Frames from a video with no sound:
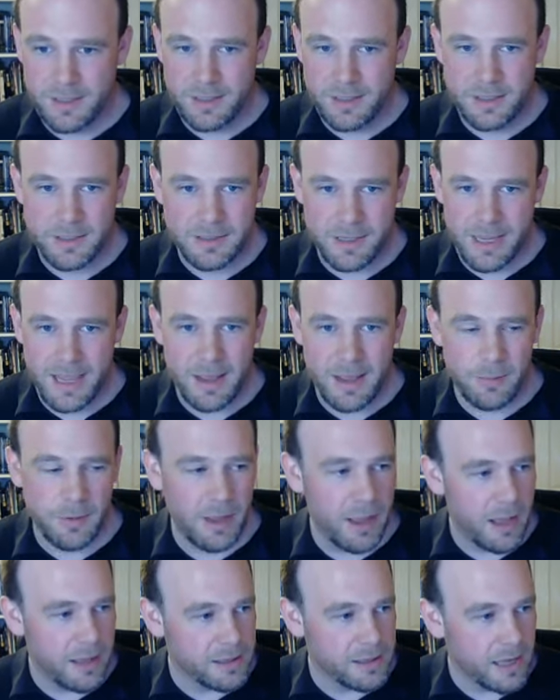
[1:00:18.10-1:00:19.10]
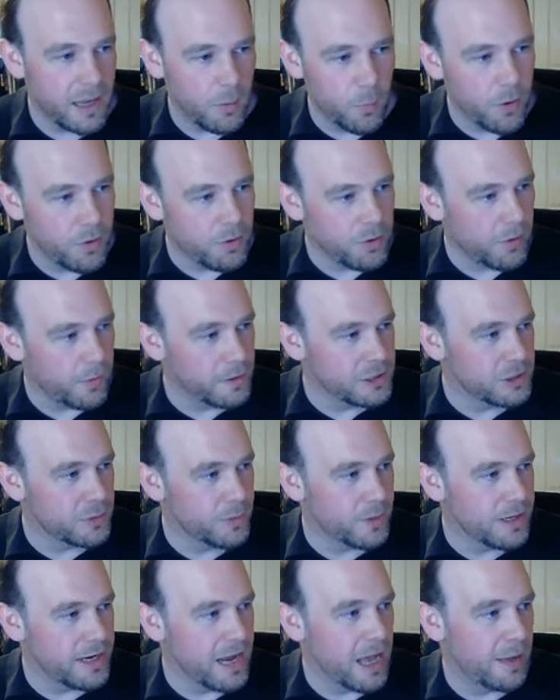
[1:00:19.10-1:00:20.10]
so yeah, I, I, won't go into
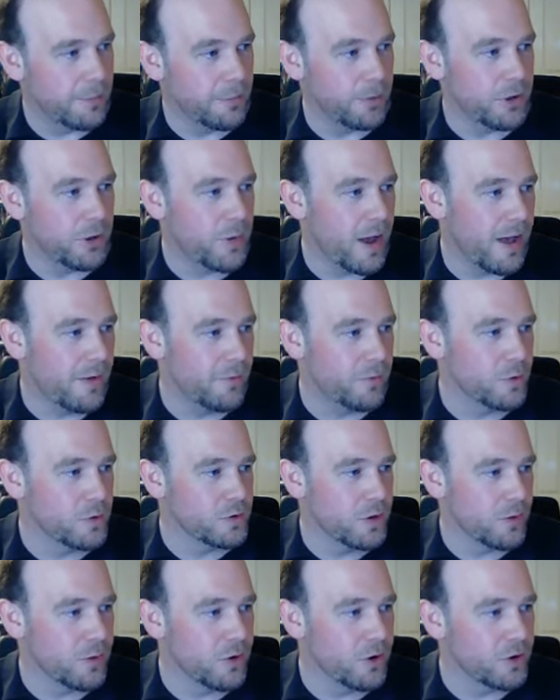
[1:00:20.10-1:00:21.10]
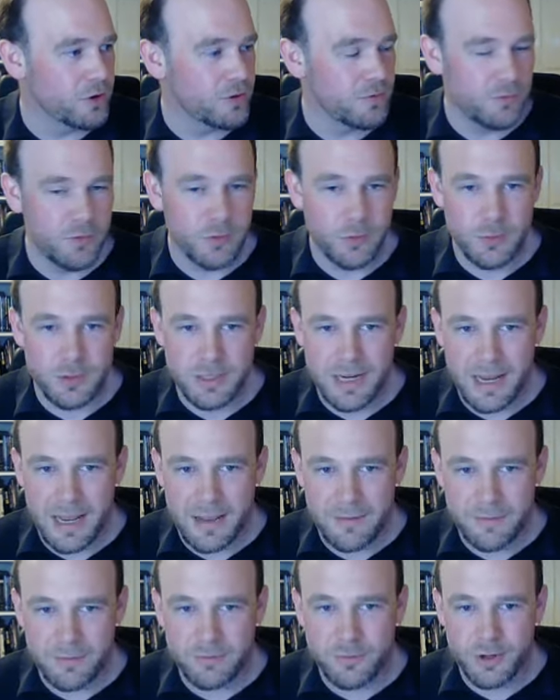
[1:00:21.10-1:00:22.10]
it now, but you have also got some rules in here
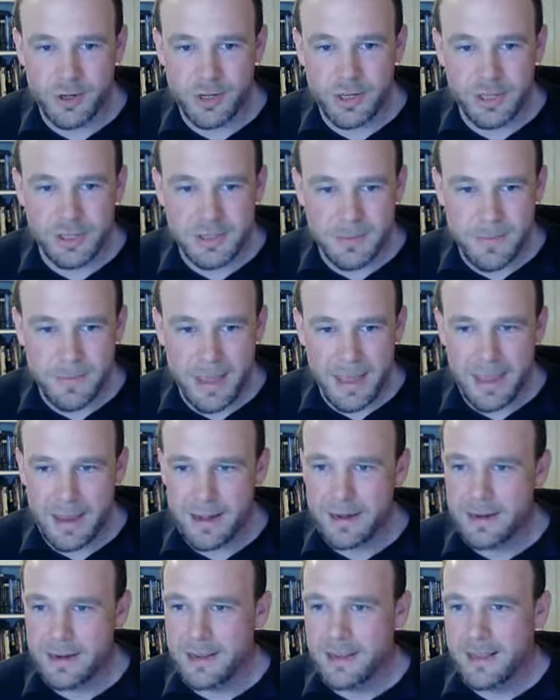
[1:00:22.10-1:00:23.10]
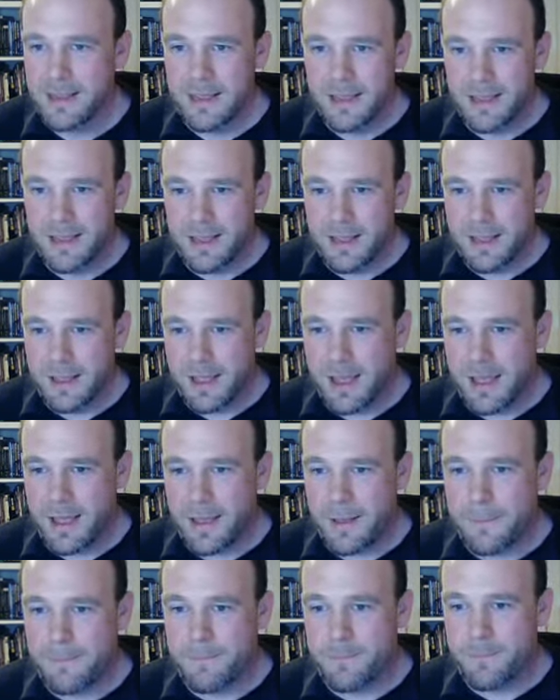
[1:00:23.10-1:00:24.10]
for running a domain, because
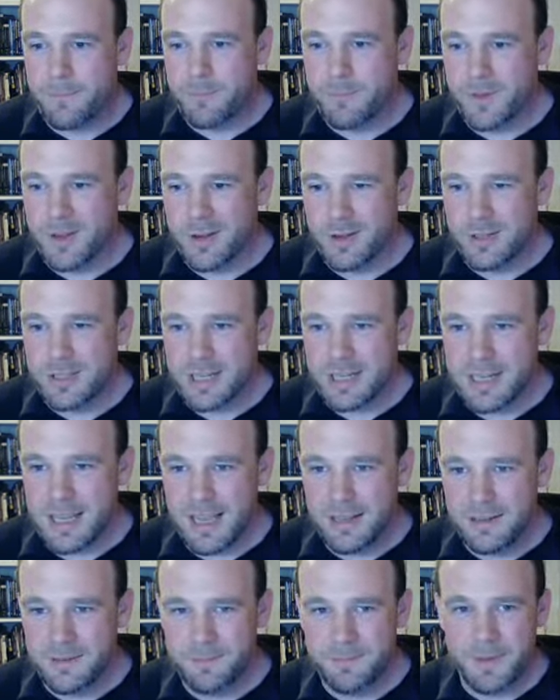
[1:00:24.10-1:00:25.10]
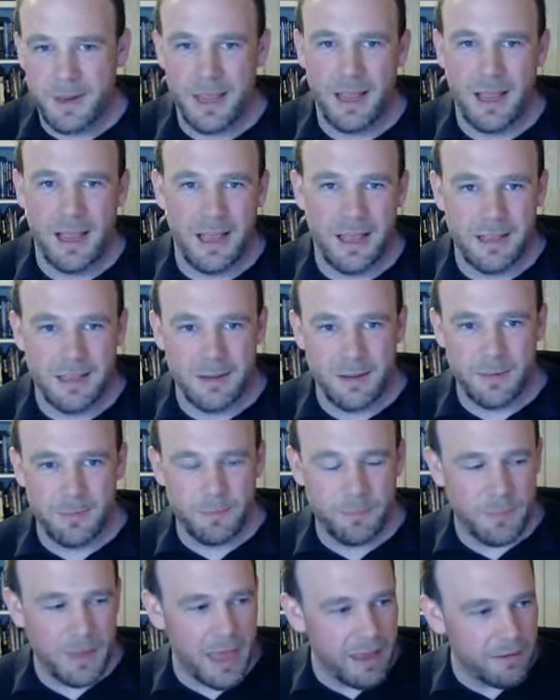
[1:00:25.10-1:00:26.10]
um, I
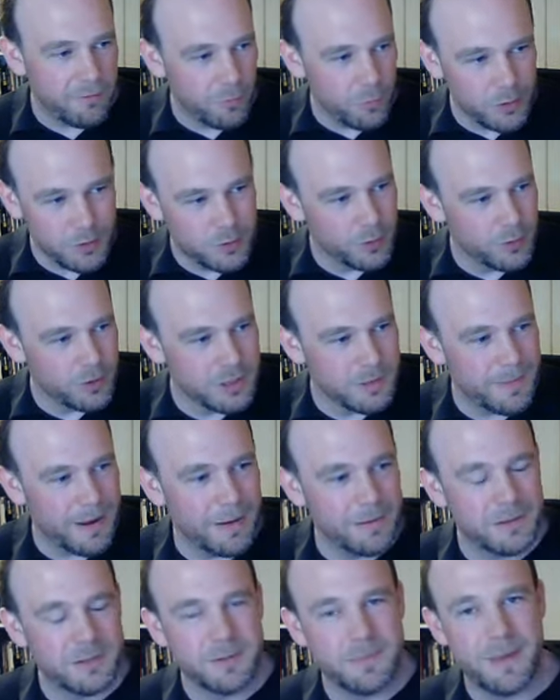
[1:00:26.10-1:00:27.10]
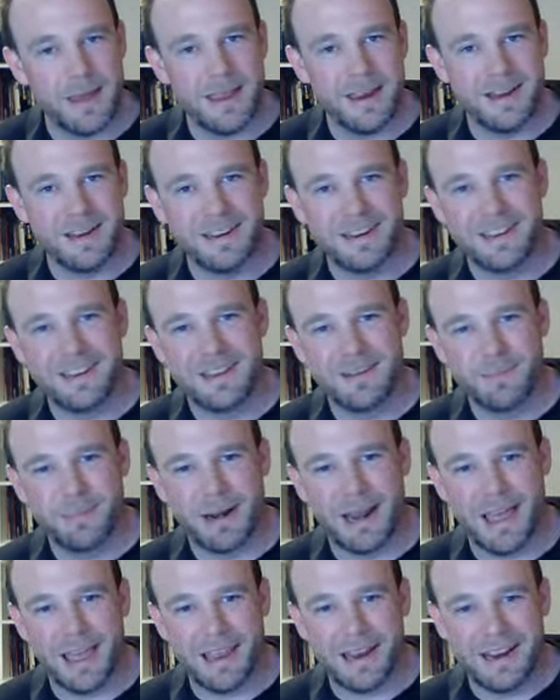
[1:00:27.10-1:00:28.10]
everyone talks about domain
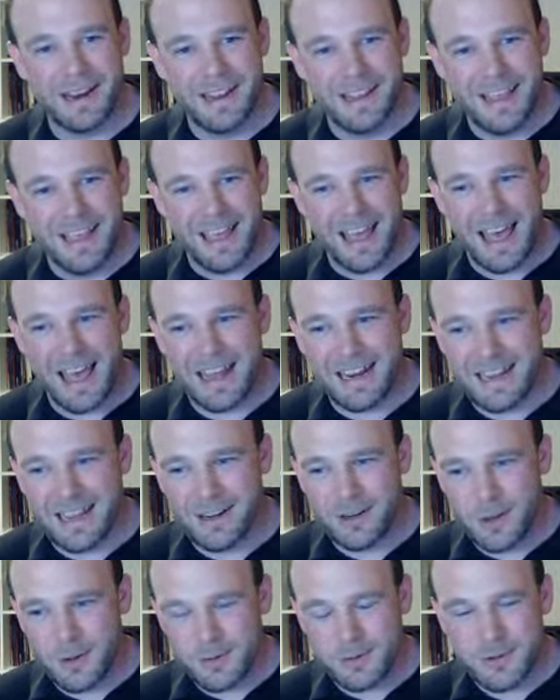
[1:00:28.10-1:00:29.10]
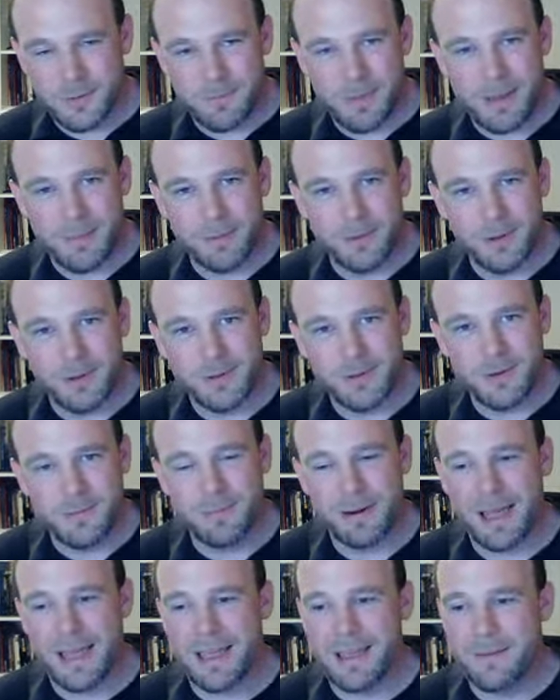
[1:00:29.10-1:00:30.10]
play and I know some people who do
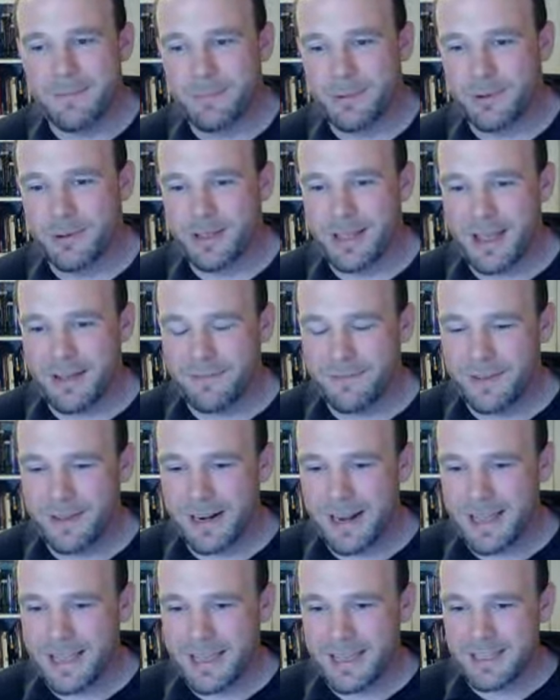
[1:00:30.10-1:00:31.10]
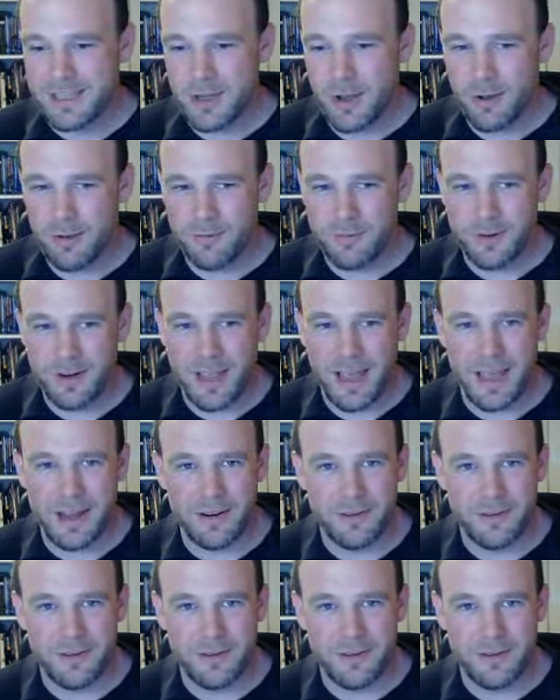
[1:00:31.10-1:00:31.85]
play it, but I feel like it's often kind